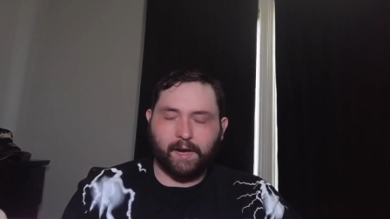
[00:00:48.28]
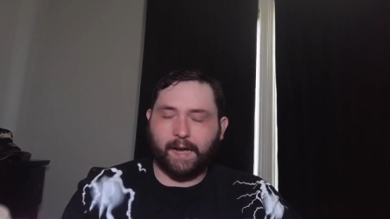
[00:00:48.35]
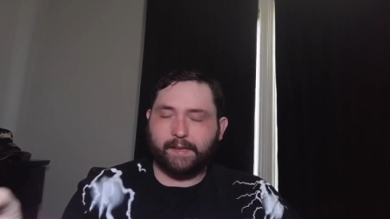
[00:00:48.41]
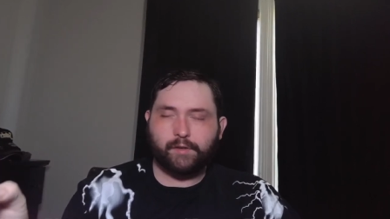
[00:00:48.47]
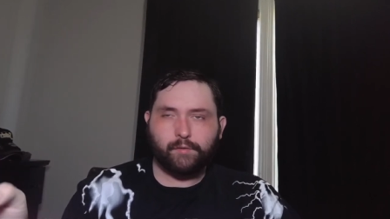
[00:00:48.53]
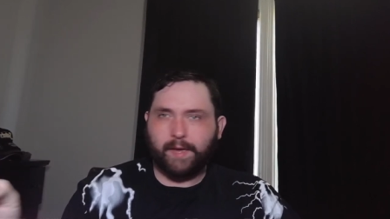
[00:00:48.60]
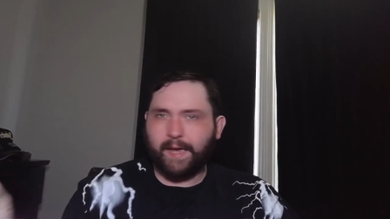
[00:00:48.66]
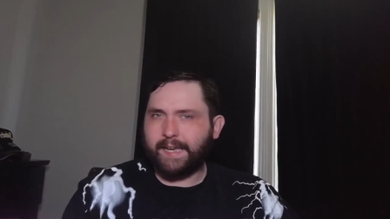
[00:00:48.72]

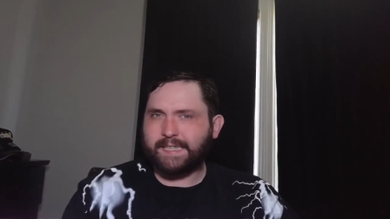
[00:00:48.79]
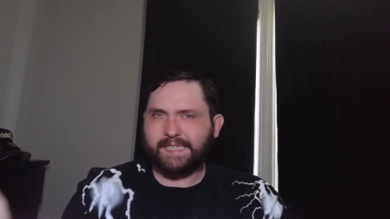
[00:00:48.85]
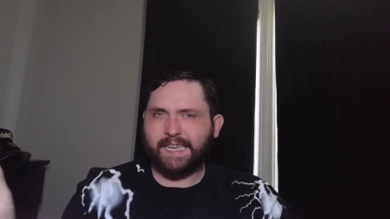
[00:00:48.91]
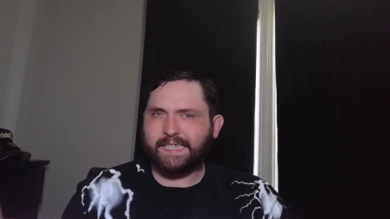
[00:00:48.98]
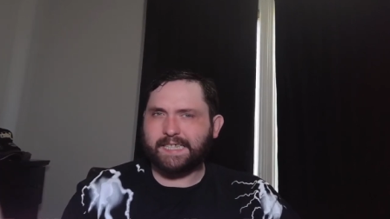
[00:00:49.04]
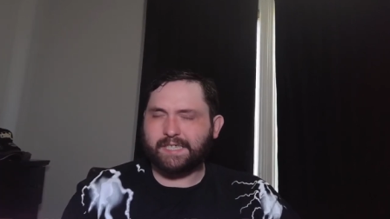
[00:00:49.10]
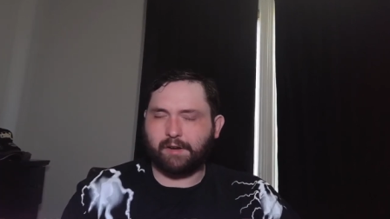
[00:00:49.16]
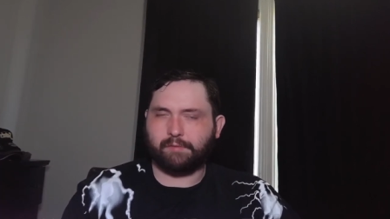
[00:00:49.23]
Like you can't
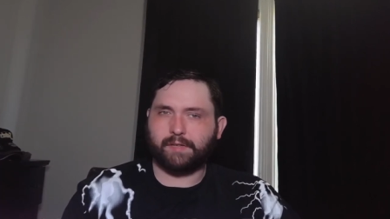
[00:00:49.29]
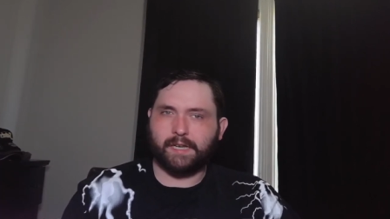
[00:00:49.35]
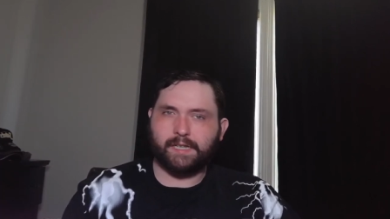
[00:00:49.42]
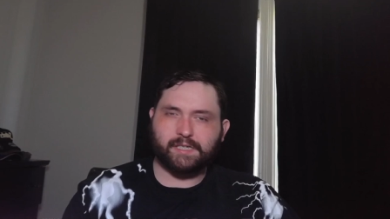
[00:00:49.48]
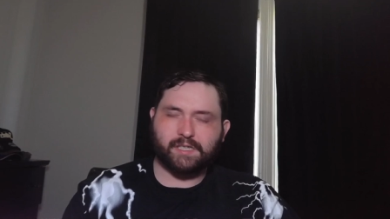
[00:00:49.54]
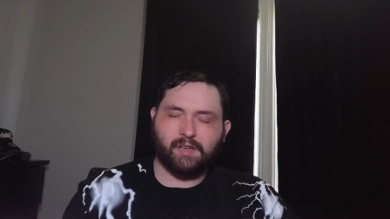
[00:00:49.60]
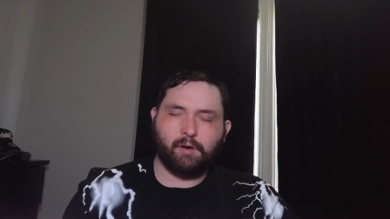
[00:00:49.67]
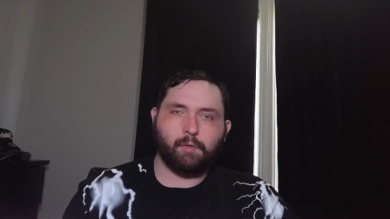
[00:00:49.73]
say certain
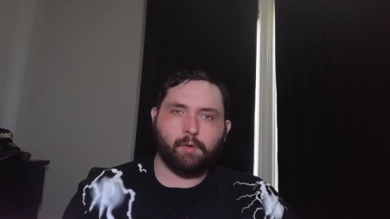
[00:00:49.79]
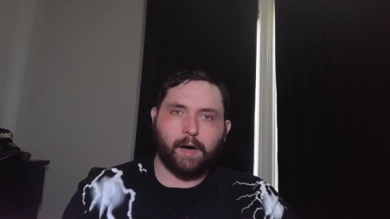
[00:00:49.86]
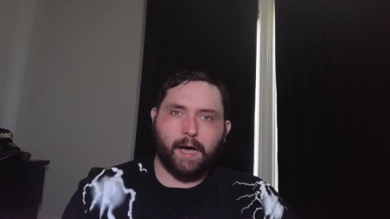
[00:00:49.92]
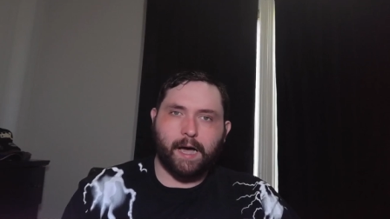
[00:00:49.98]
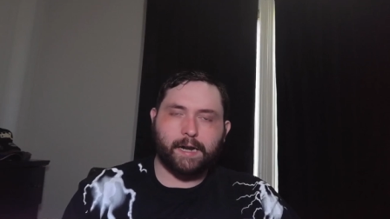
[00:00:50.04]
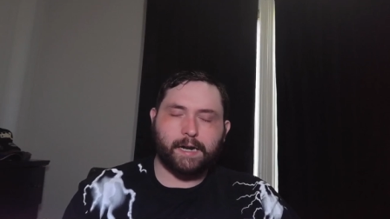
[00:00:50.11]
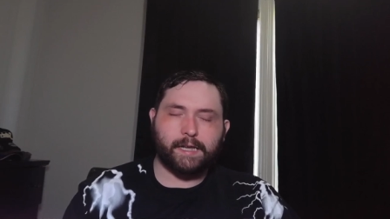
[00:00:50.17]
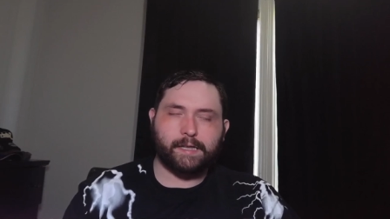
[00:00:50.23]
things
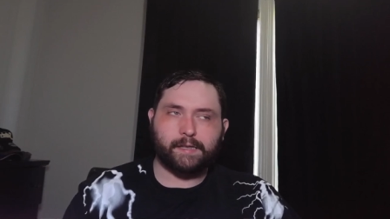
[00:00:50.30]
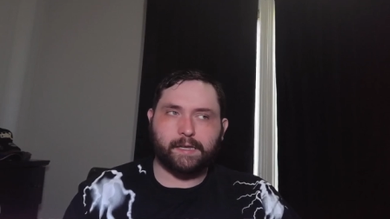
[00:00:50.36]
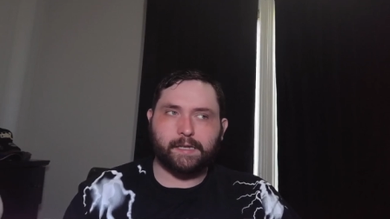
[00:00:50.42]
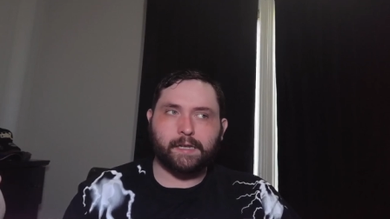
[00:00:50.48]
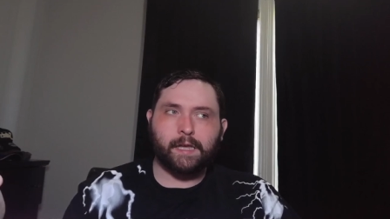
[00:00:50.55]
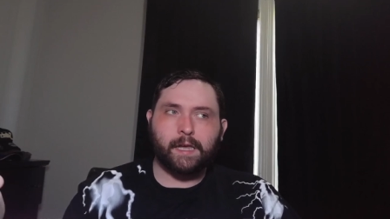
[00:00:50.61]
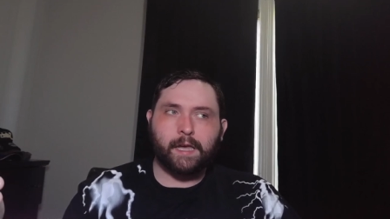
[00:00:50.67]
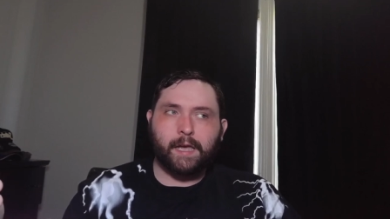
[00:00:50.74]
online and
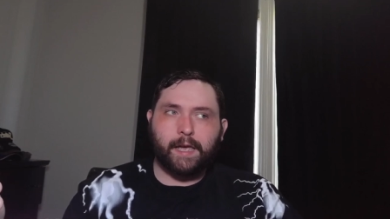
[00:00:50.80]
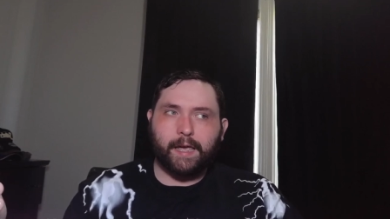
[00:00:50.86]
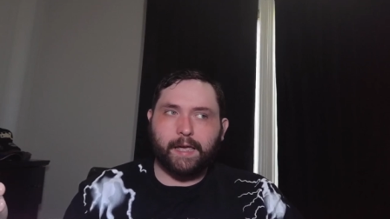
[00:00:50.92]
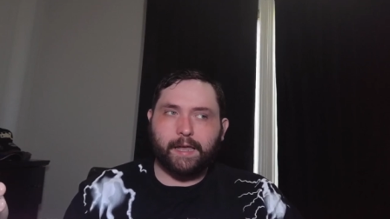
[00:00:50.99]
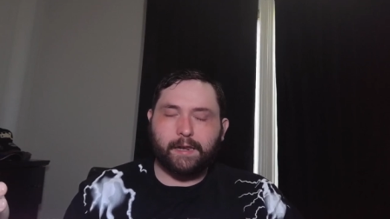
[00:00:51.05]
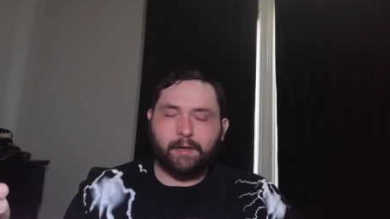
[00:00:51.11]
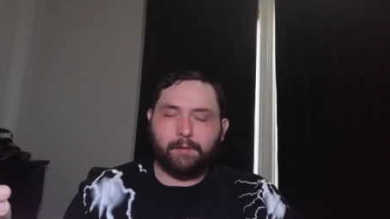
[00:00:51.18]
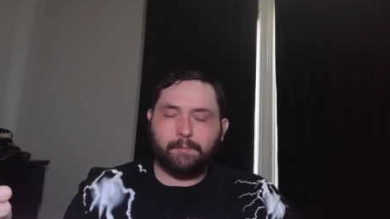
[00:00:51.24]
then
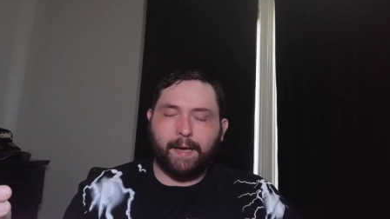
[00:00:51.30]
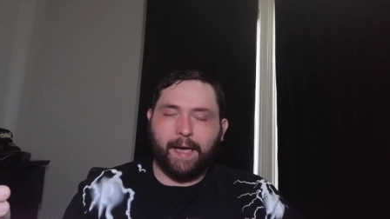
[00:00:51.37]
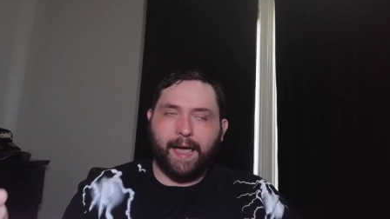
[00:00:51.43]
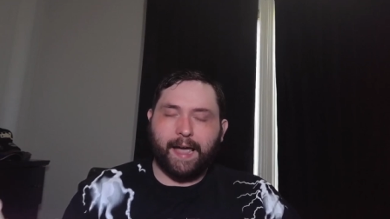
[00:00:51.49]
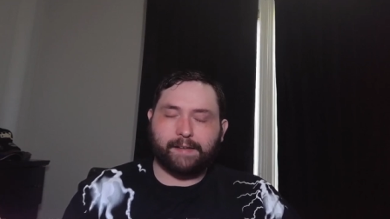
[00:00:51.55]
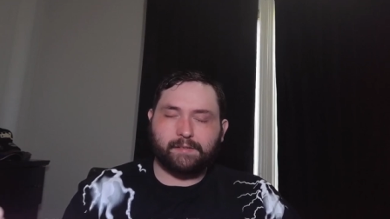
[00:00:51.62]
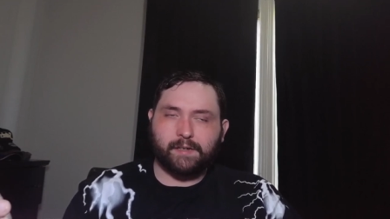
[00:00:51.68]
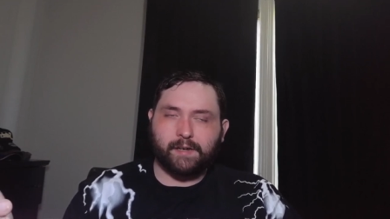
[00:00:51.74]
end up
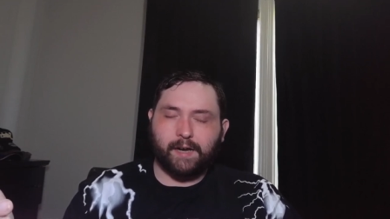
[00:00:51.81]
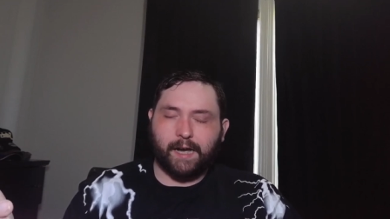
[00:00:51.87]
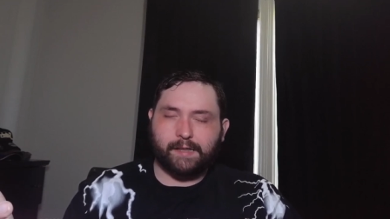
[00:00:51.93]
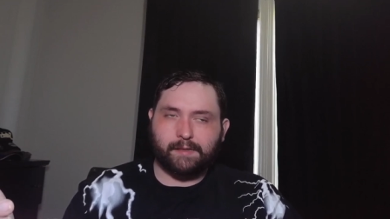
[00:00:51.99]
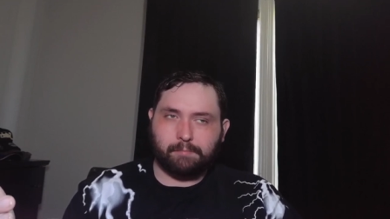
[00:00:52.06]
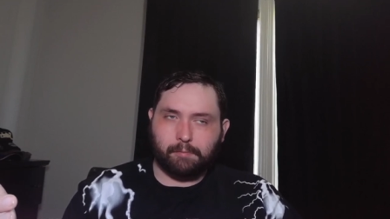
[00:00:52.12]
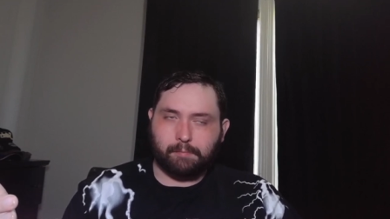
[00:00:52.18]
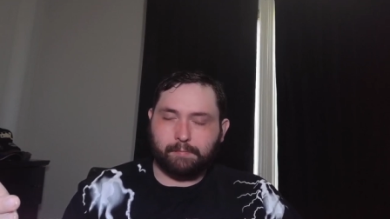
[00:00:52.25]
acting
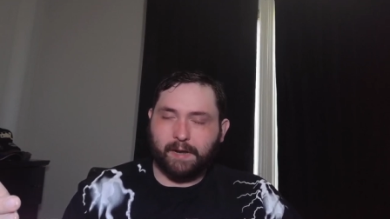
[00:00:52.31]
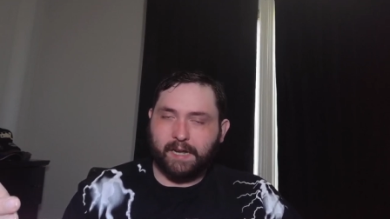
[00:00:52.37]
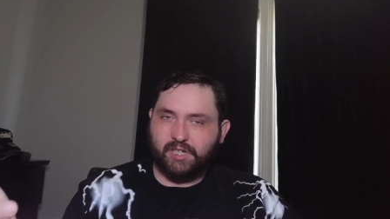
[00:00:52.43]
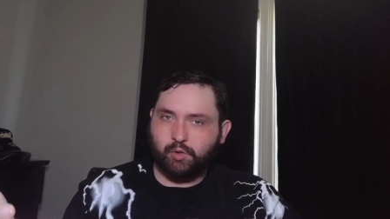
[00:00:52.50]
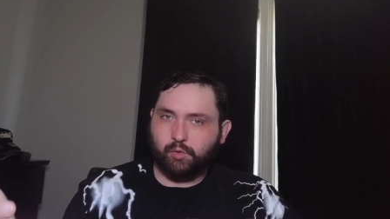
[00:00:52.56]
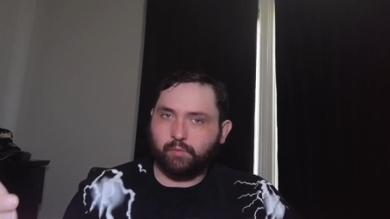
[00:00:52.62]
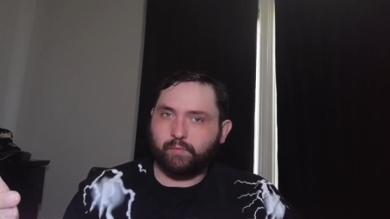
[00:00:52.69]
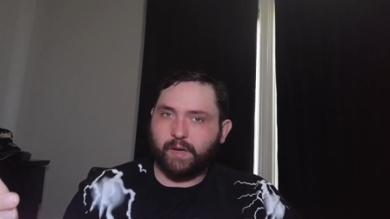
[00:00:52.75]
like the
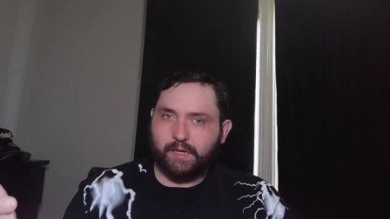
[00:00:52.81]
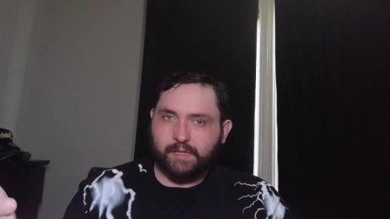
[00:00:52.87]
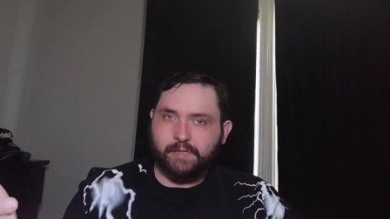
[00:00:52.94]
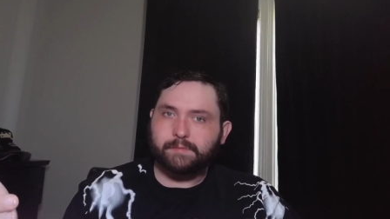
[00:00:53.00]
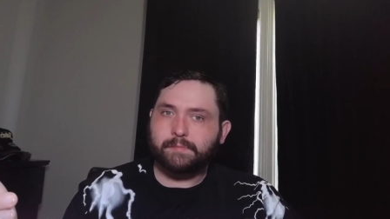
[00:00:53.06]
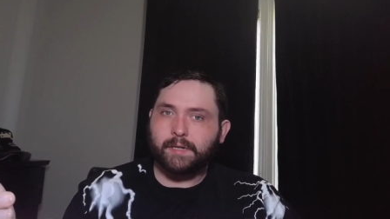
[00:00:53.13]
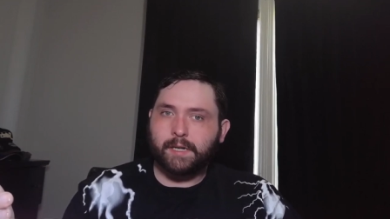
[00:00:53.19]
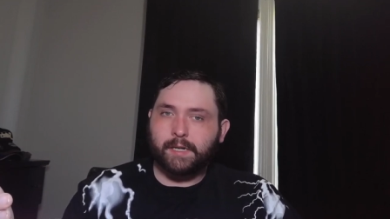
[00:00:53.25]
perpetual victim.